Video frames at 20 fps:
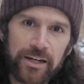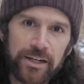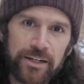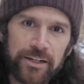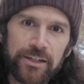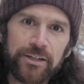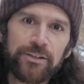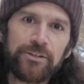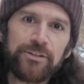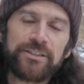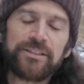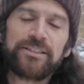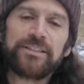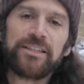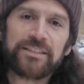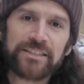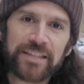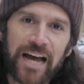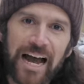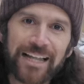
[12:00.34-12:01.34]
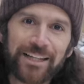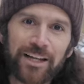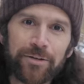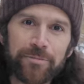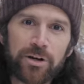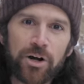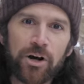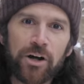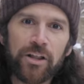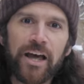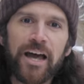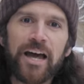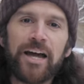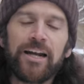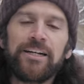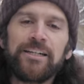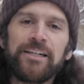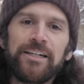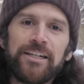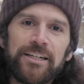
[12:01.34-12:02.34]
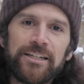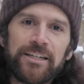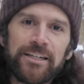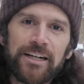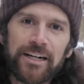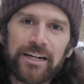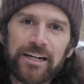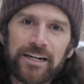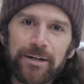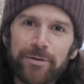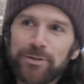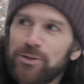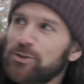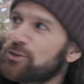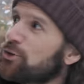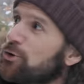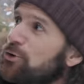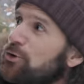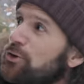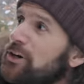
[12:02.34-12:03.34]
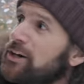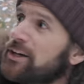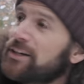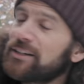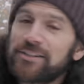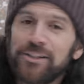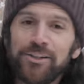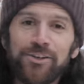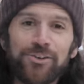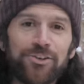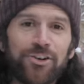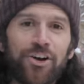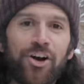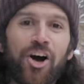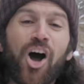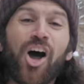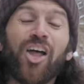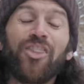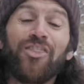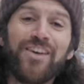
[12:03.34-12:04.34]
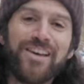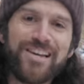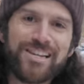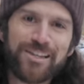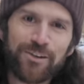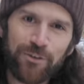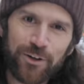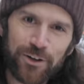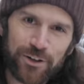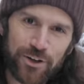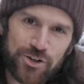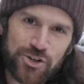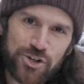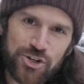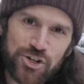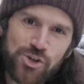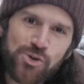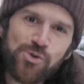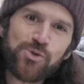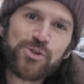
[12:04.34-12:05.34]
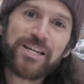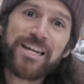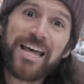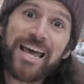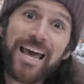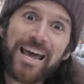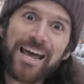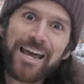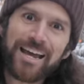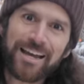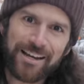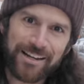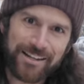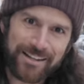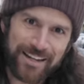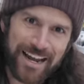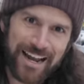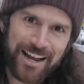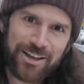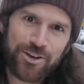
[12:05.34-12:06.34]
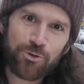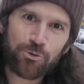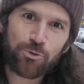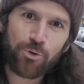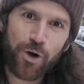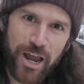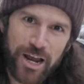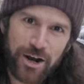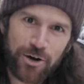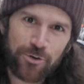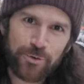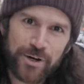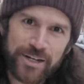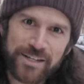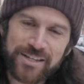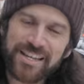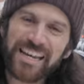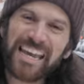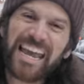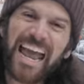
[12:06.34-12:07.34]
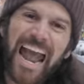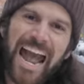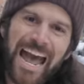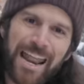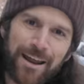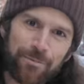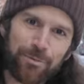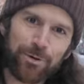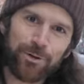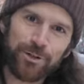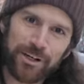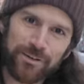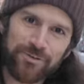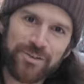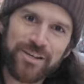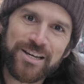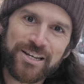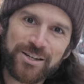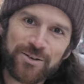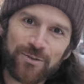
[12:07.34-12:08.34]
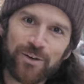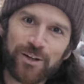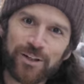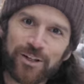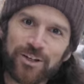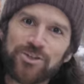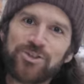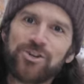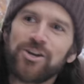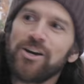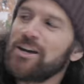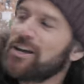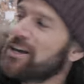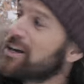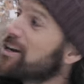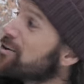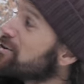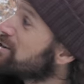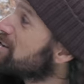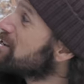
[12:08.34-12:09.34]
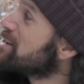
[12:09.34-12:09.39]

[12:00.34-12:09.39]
uh, you know asylum and all that. Uh, but the story continues to haunt the East Village to today. Daniel Rakowitz, the cannibal of the East Village, here at